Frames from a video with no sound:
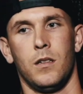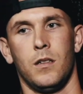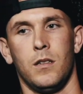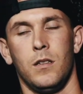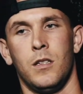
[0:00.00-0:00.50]

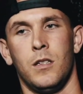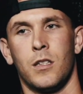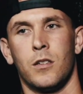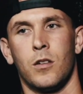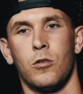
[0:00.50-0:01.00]
you
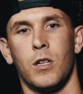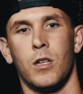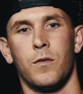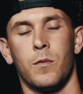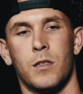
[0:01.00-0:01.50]

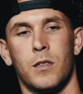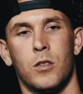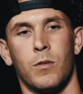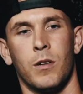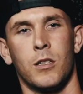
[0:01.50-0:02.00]
disassociate from the
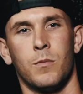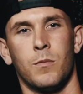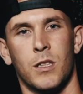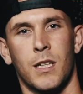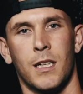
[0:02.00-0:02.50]
situation, but you kind of